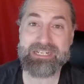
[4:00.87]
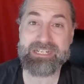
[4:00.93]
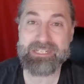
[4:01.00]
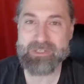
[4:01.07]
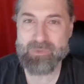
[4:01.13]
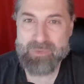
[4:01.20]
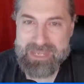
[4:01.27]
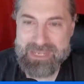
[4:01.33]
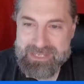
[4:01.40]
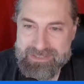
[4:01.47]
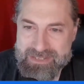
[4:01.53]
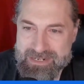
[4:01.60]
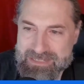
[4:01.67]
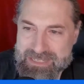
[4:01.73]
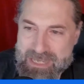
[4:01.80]
it in a way
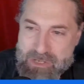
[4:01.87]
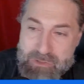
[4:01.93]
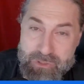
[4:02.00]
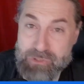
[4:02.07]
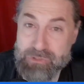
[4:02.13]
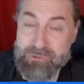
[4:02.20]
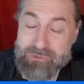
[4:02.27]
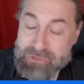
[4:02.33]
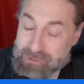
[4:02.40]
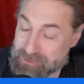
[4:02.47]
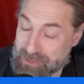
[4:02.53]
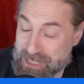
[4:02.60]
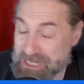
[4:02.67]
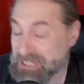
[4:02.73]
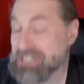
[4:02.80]
that allows you to
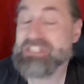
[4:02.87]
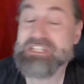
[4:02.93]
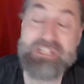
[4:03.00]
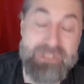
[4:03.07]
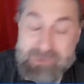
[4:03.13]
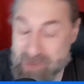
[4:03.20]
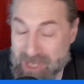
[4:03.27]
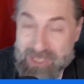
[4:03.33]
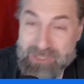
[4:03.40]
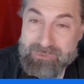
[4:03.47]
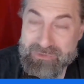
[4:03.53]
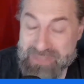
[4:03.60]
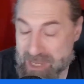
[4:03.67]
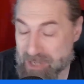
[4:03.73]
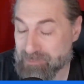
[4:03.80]
continue on
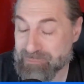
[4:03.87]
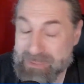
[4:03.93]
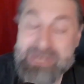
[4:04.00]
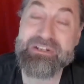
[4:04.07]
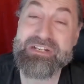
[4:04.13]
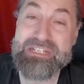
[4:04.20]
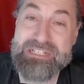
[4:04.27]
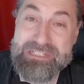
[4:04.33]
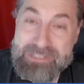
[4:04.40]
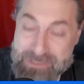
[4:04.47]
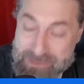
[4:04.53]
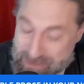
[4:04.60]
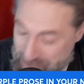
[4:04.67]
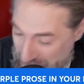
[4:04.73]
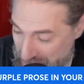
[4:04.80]
without
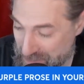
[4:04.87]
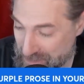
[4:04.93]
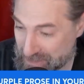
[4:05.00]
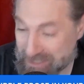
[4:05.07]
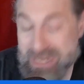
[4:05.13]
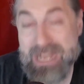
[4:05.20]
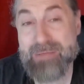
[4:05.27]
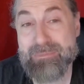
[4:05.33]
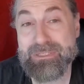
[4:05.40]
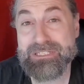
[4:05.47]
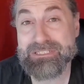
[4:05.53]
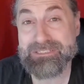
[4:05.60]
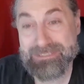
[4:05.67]
periods, comma,